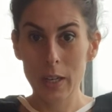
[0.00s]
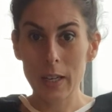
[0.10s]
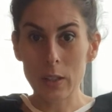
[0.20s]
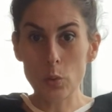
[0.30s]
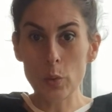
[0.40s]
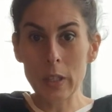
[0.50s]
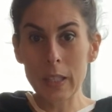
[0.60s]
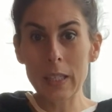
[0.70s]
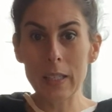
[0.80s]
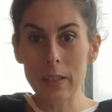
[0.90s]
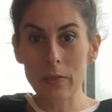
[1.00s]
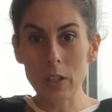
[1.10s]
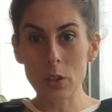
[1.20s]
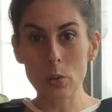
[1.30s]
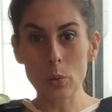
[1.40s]
It's really
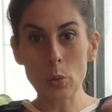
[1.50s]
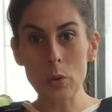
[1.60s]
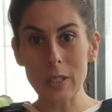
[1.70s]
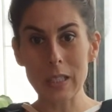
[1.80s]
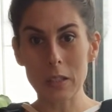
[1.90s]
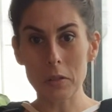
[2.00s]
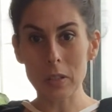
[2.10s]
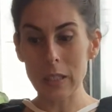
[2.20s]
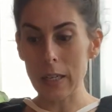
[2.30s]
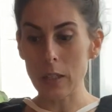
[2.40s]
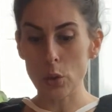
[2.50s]
giving you the skill set